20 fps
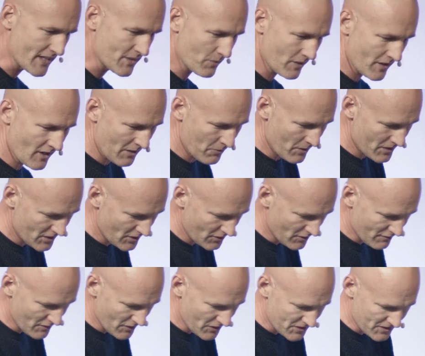it when I went to
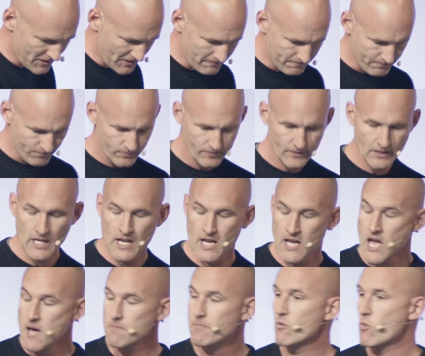university.
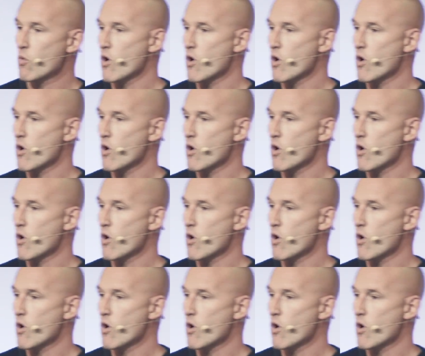But